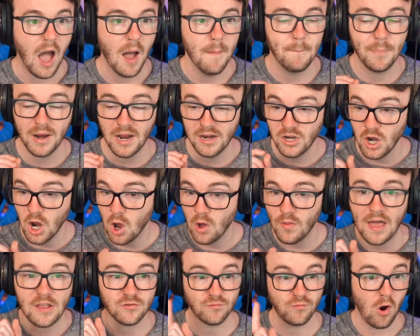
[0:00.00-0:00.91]
But I know
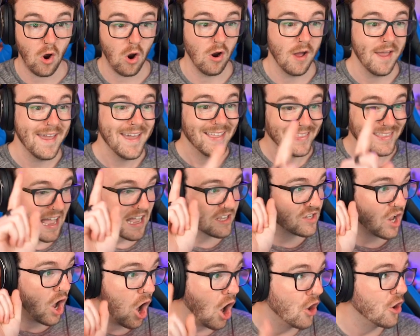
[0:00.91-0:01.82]
that's wrong. That's
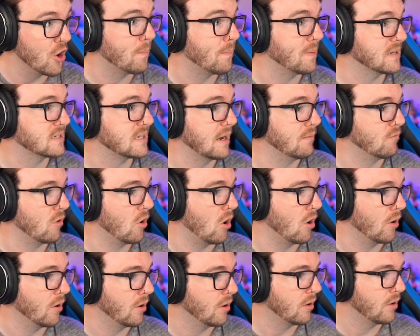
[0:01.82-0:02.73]
100%
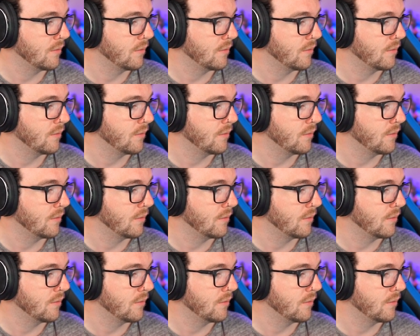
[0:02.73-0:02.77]
wrong.